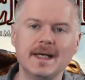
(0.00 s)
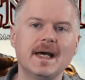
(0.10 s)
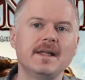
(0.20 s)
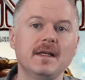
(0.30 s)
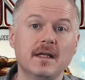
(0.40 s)

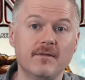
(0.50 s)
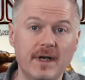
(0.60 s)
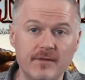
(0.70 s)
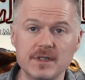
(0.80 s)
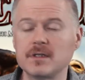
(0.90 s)
At the end of
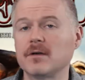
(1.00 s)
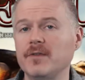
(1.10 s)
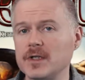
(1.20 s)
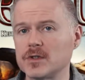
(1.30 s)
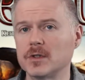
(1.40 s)
every single
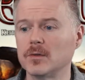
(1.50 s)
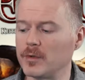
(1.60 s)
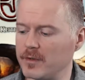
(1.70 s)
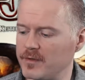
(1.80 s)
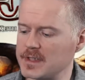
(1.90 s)
adventure, when
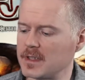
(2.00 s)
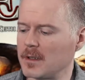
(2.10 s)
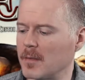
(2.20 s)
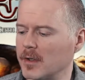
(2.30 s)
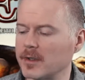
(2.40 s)
you're visiting the
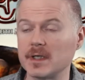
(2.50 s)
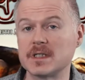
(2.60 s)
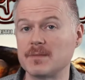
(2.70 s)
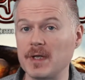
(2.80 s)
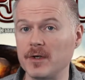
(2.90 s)
market and
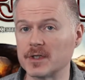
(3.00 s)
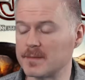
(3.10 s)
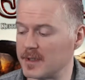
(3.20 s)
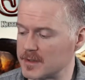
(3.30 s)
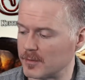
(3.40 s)
spend your
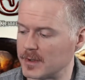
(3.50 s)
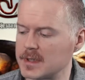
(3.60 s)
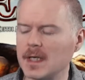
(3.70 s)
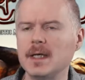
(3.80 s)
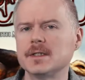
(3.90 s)
experience points,
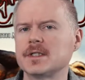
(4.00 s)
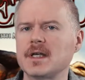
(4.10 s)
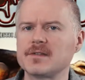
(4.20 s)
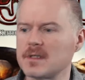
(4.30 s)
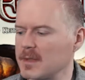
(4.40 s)
just
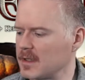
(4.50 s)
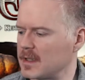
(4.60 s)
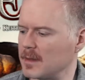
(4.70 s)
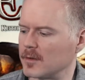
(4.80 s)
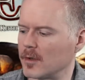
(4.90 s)
have somebody at the
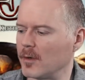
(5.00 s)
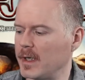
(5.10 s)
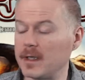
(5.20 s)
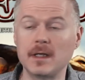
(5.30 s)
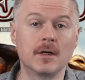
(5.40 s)
table go
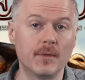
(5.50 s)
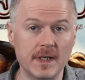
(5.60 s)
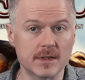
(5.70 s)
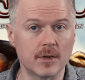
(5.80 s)
ahead and erase